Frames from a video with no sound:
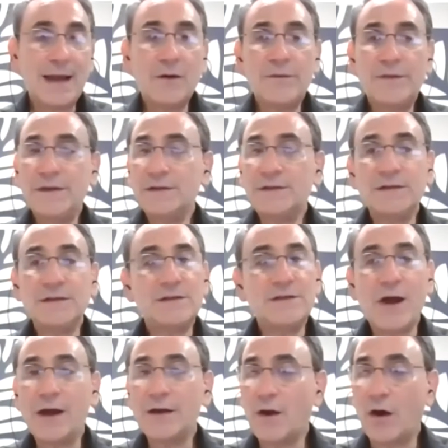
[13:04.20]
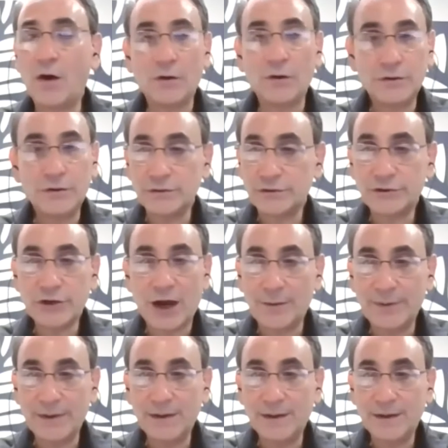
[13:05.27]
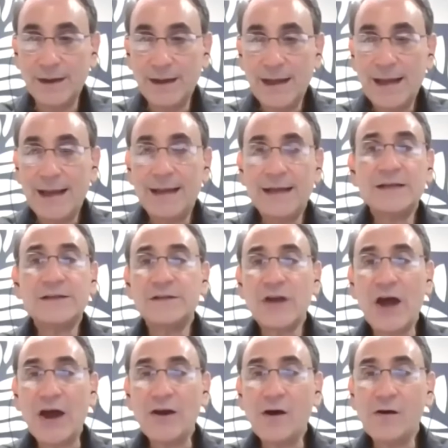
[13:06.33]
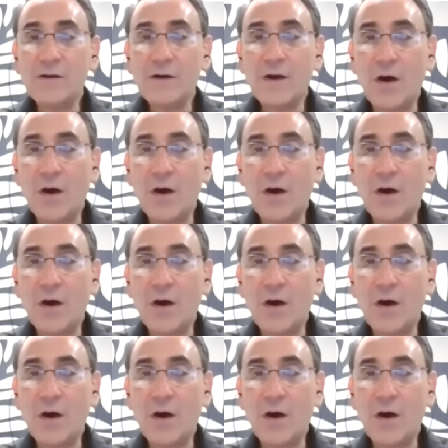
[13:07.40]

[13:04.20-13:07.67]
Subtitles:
Now, this is not all your shopping, and it's not